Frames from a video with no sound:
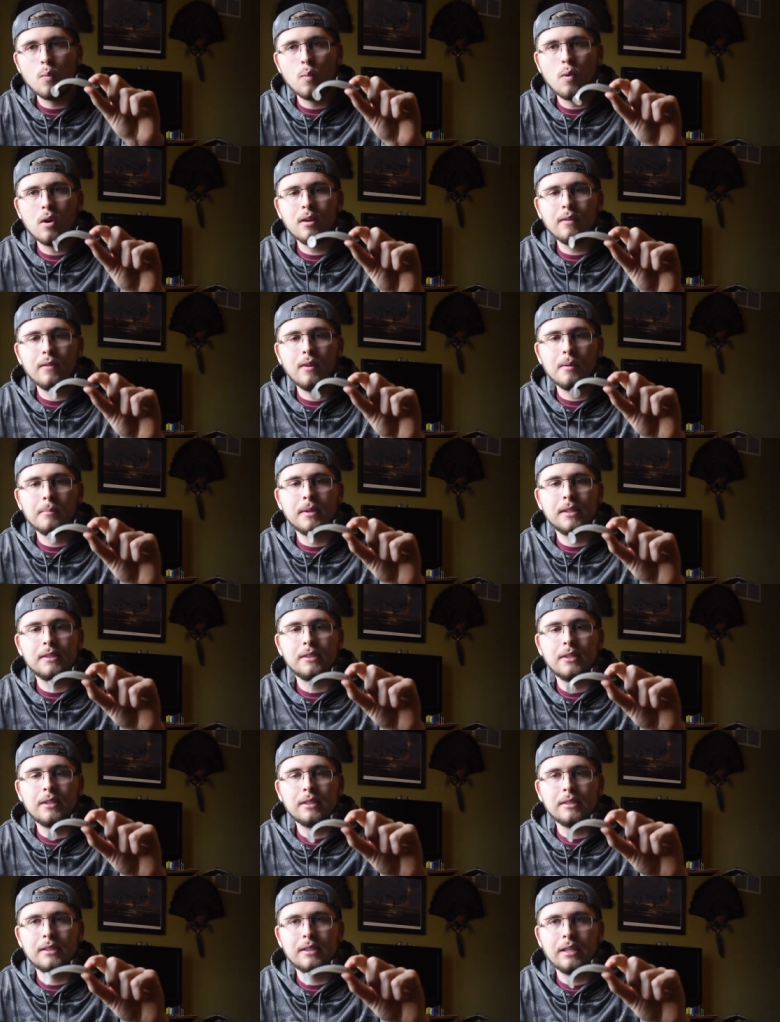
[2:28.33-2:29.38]
One of them, as
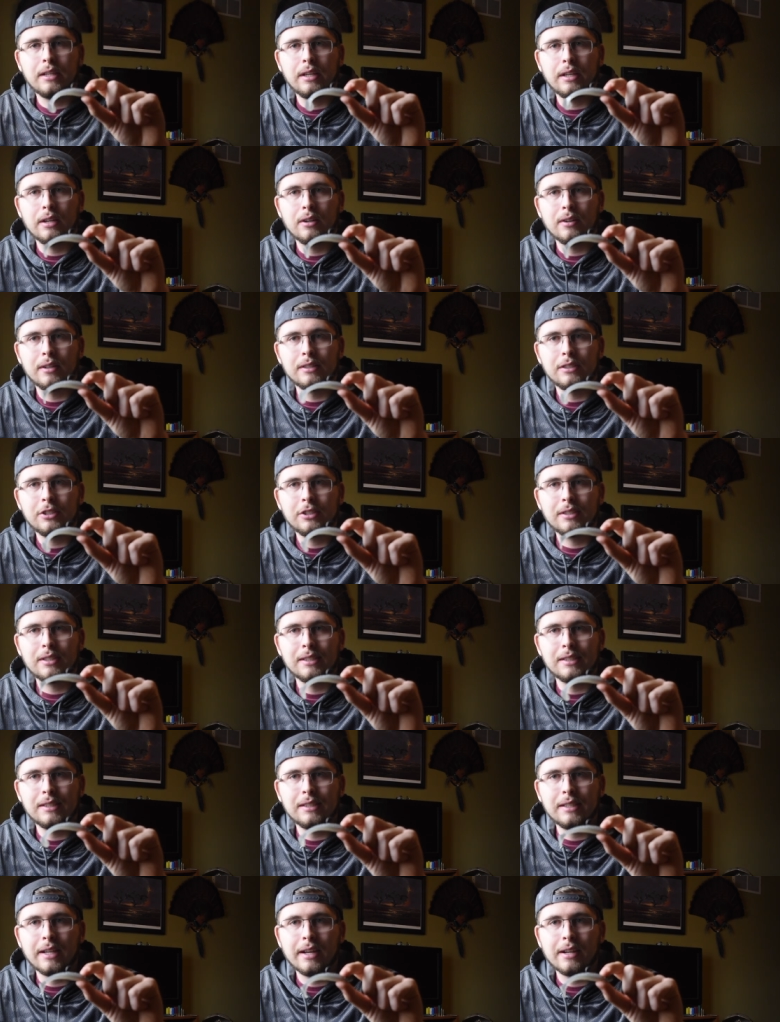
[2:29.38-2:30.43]
you can see here, is just a
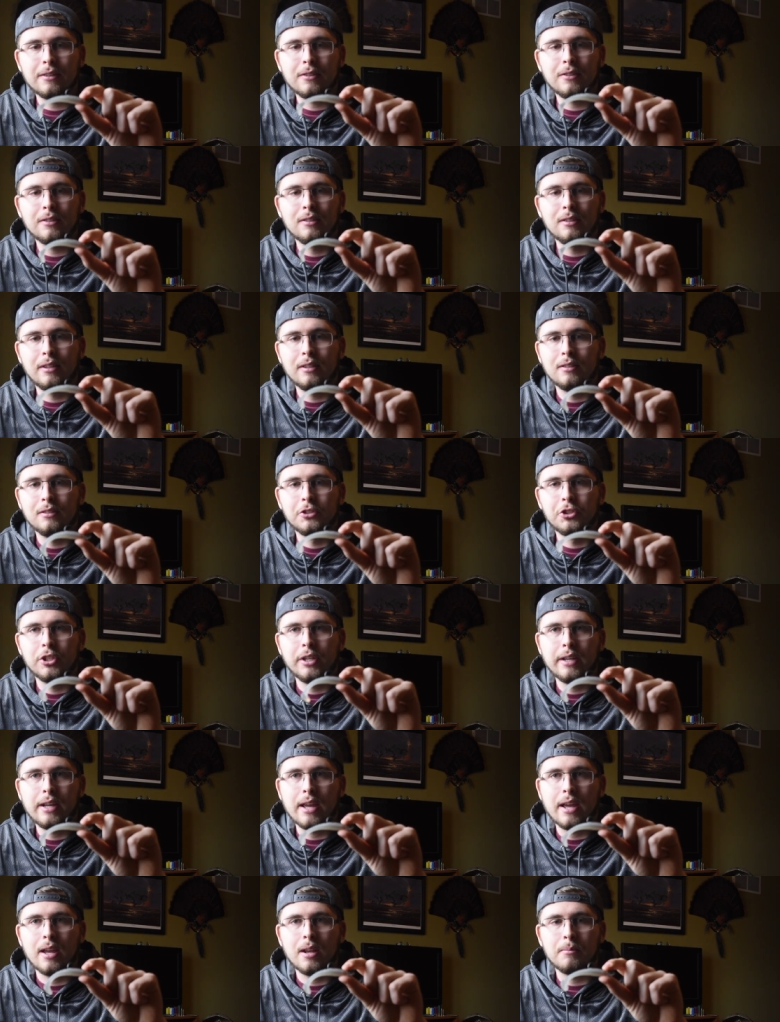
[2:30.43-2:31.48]
standard little
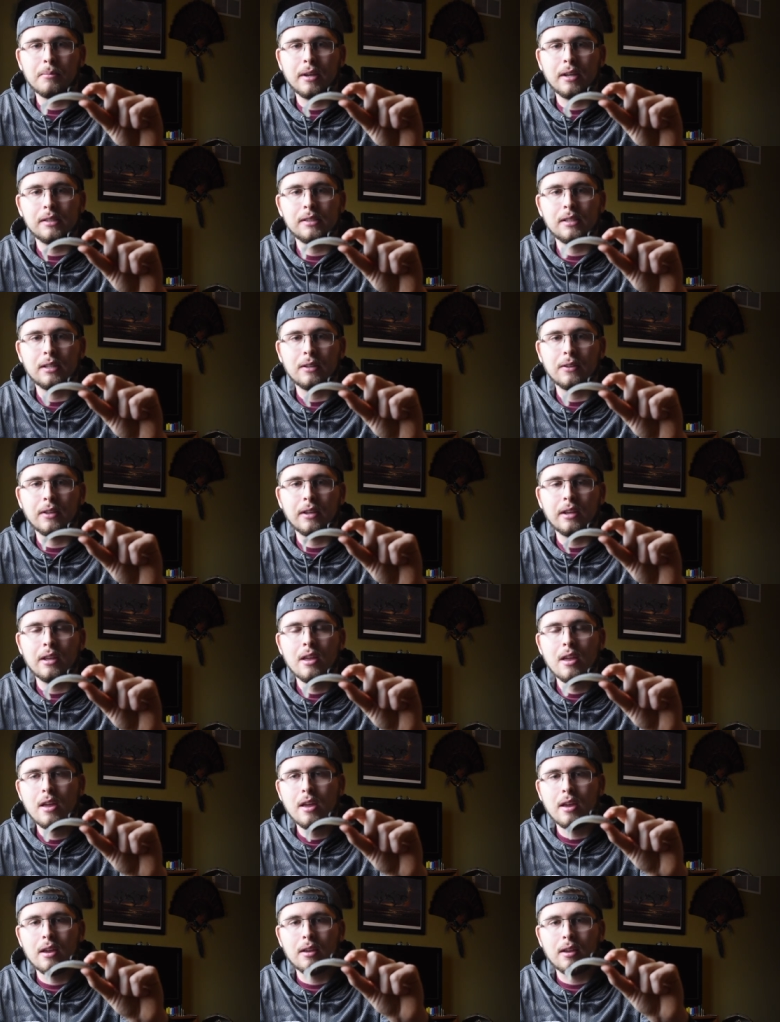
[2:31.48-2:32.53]
jig head, basically.
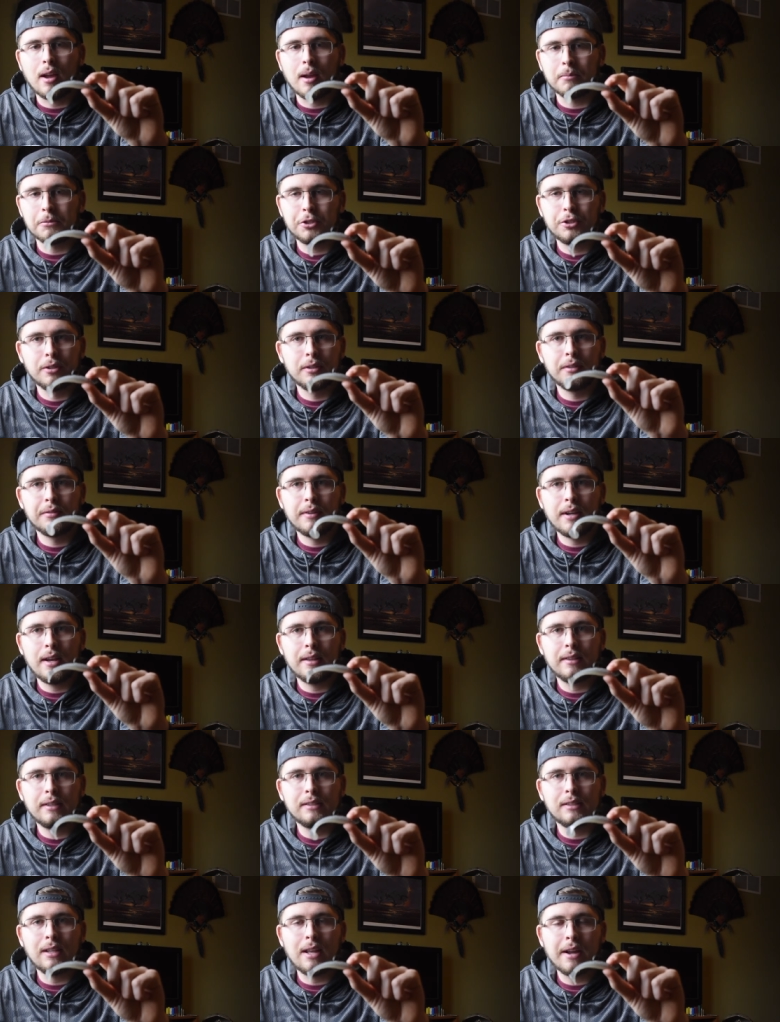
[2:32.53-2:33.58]
I'm sure you've got
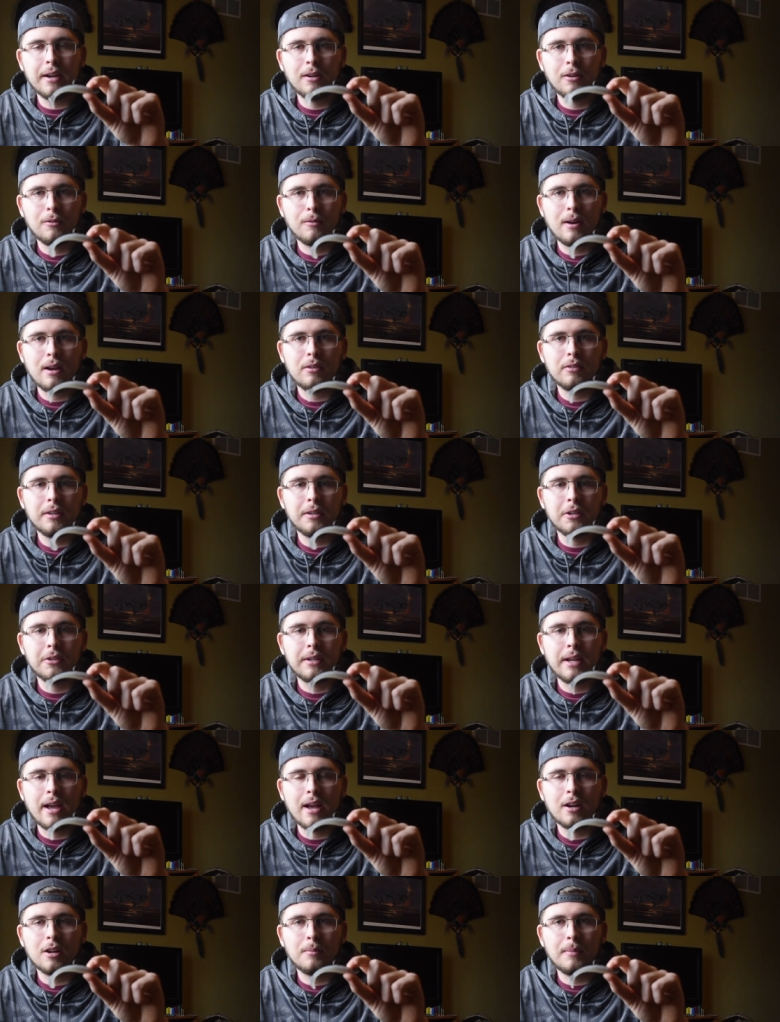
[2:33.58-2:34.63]
these lying around in your
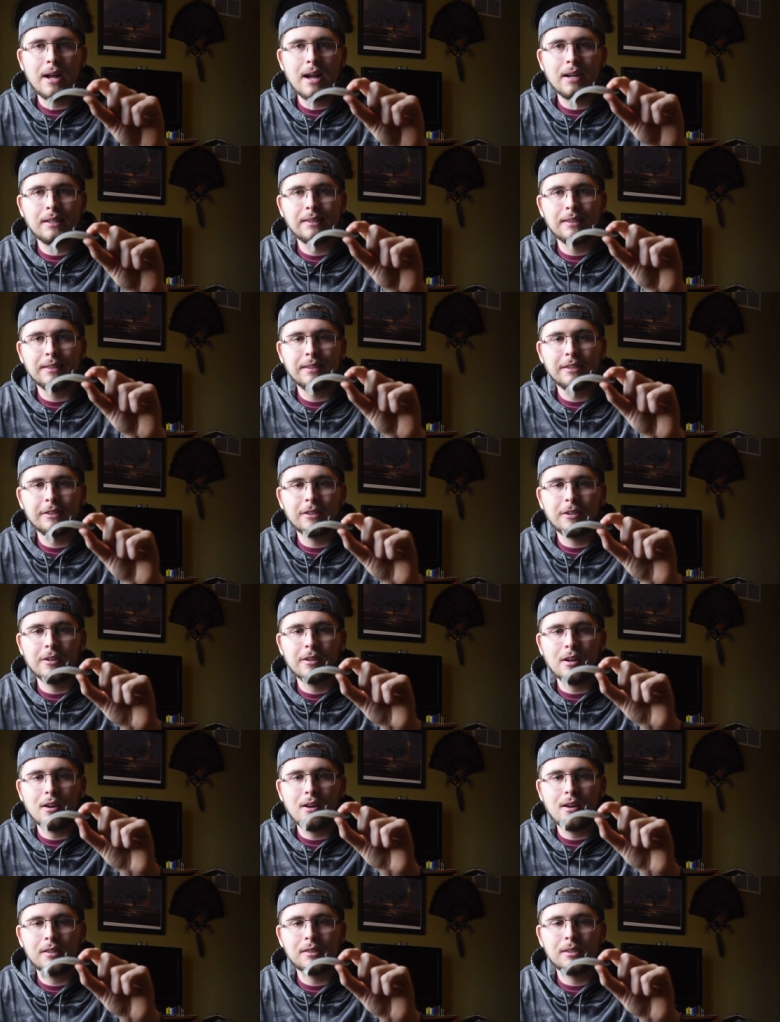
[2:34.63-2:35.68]
tackle box, and these are
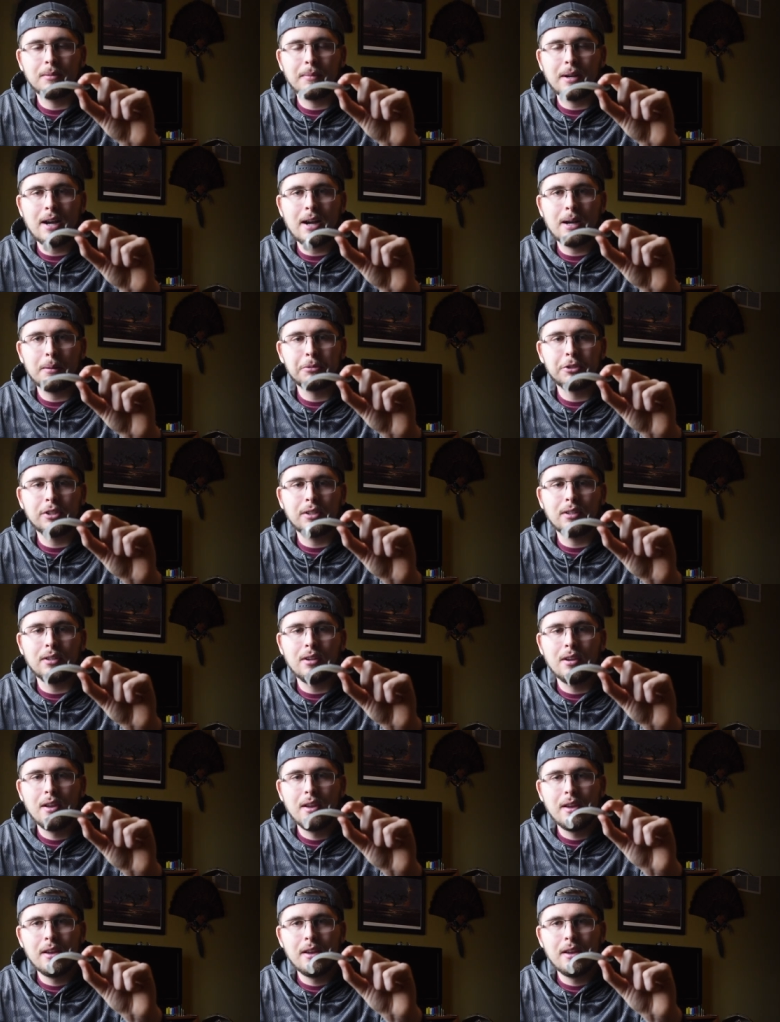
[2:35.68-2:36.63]
an awesome option